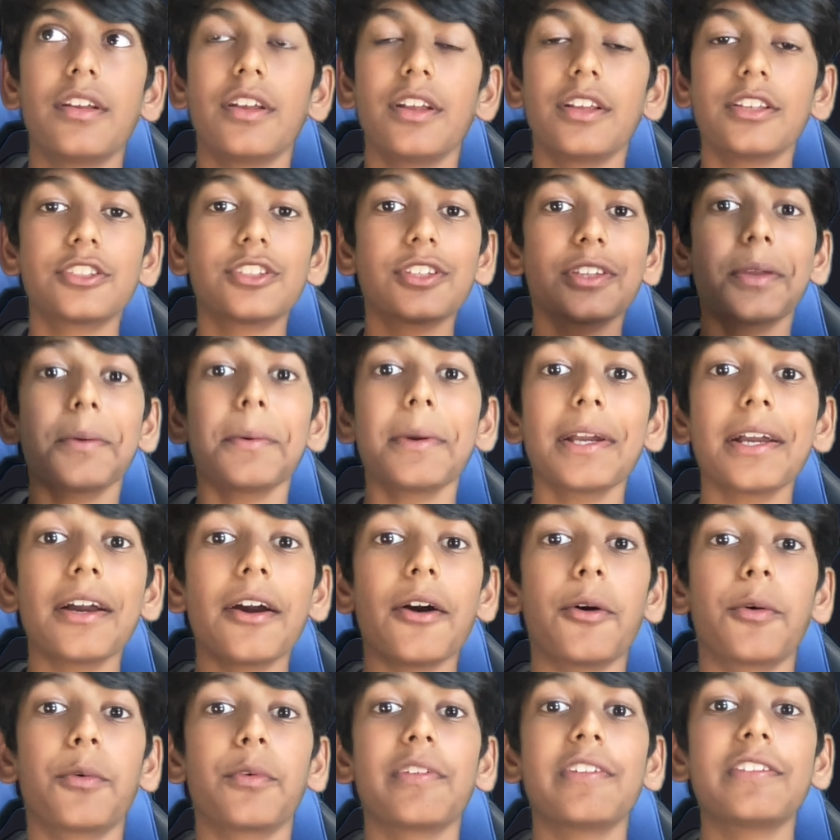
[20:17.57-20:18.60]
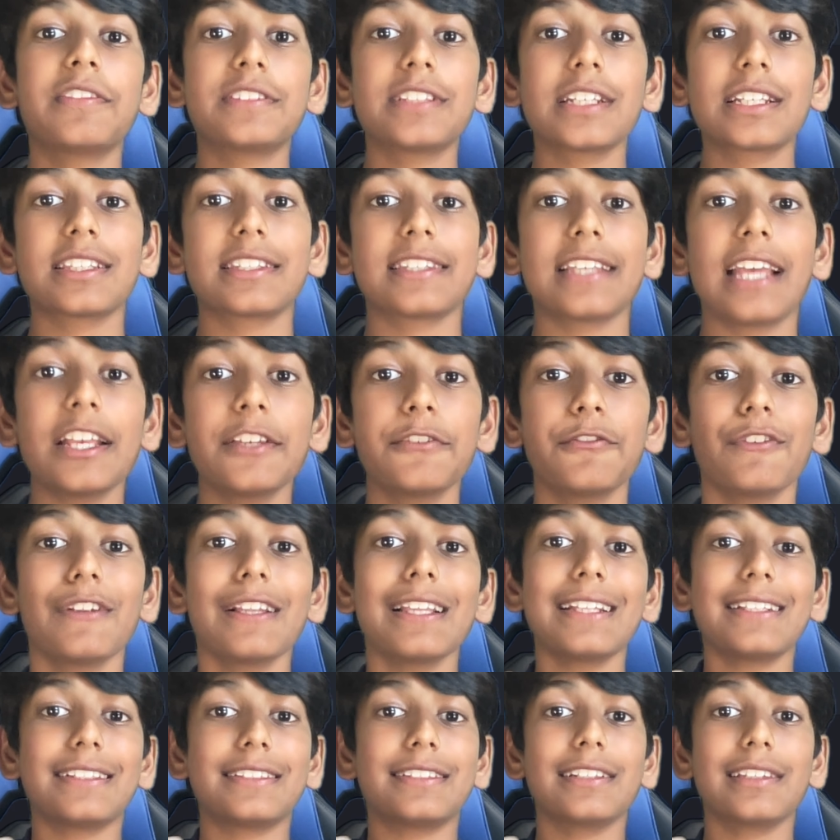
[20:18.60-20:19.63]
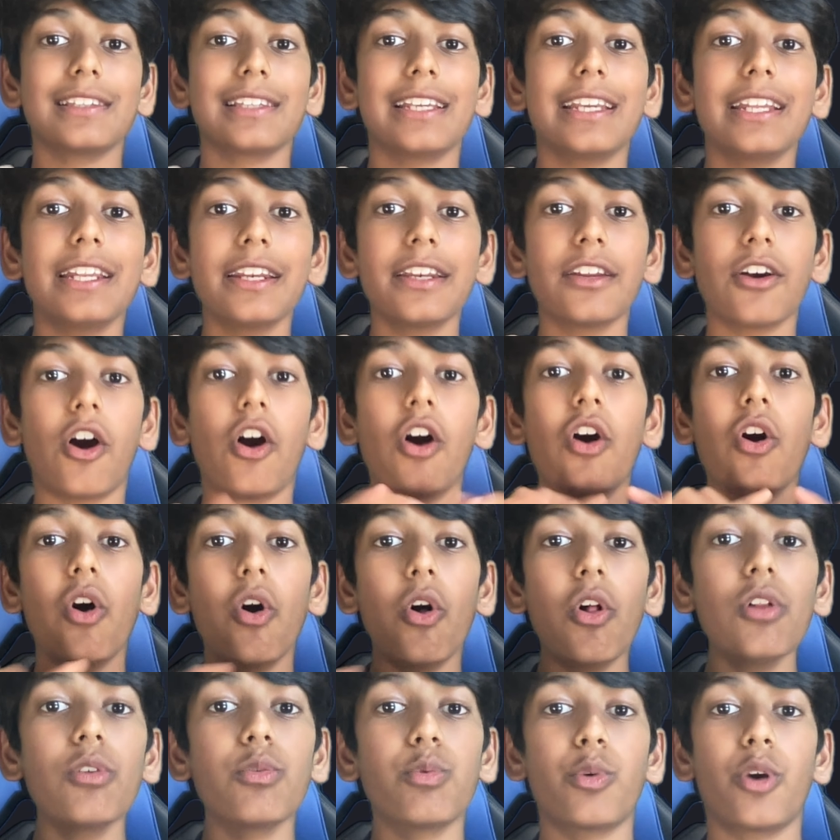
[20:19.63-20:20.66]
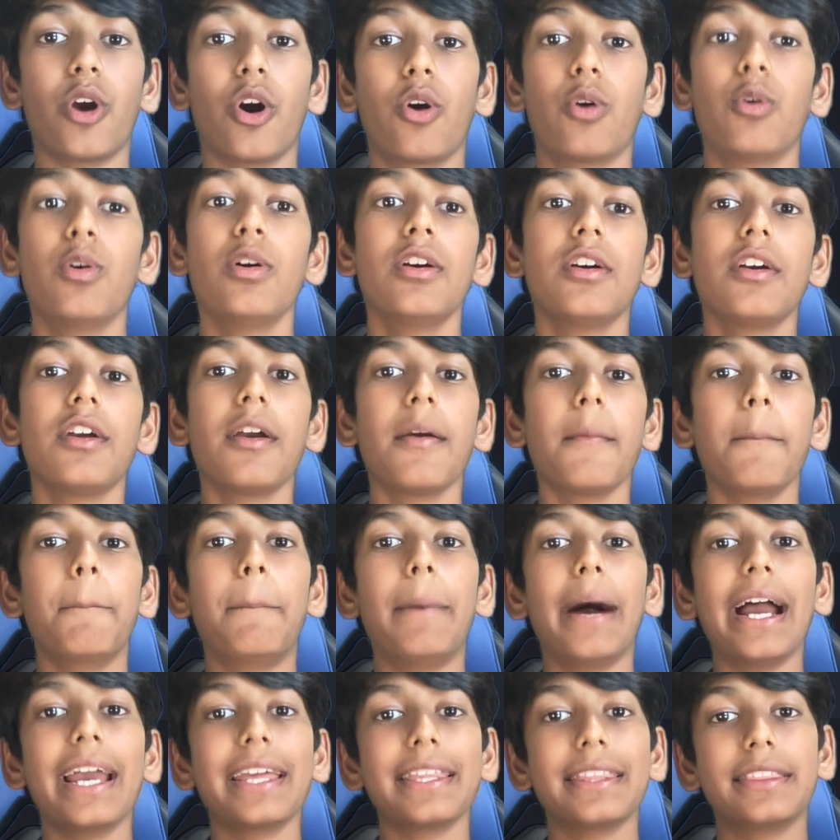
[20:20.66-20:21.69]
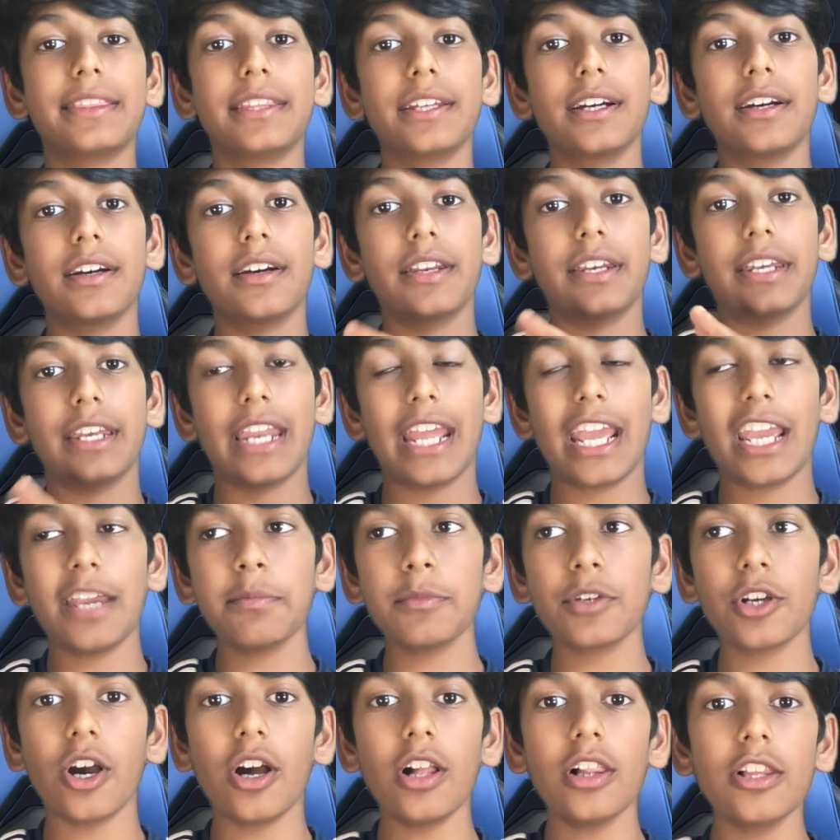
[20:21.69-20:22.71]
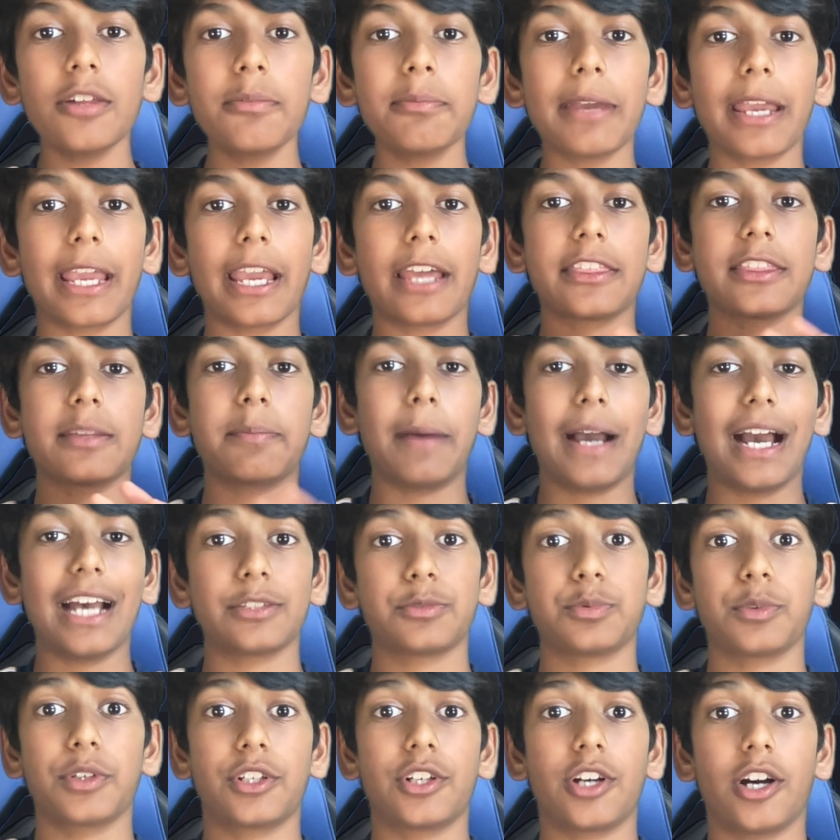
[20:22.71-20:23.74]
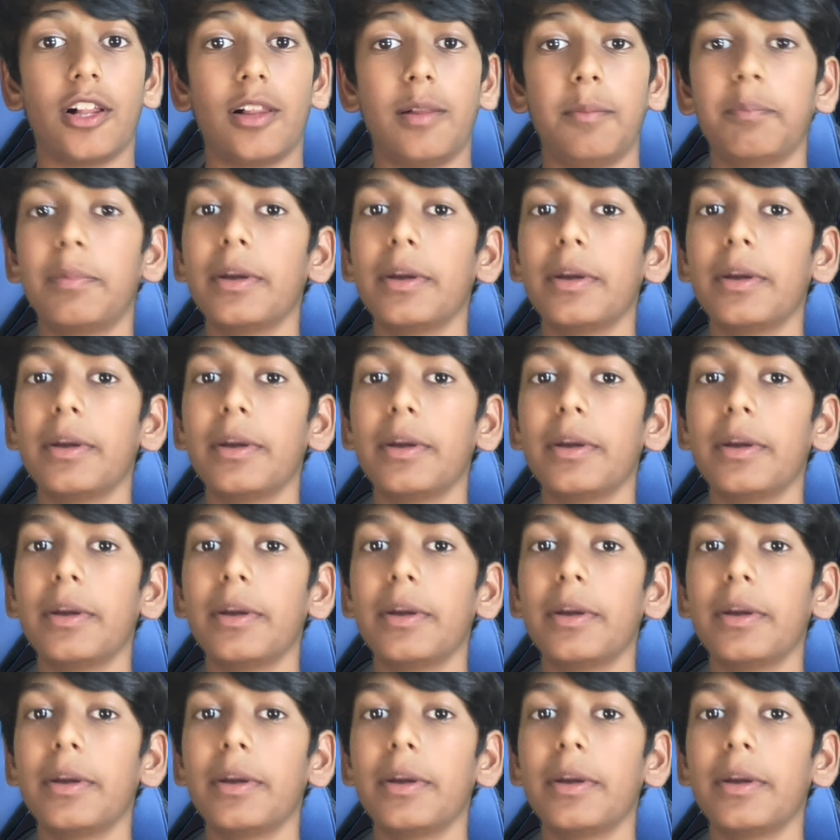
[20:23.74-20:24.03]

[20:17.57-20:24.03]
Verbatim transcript: So there we go. We've successfully deleted a whole row by the name column and the password column.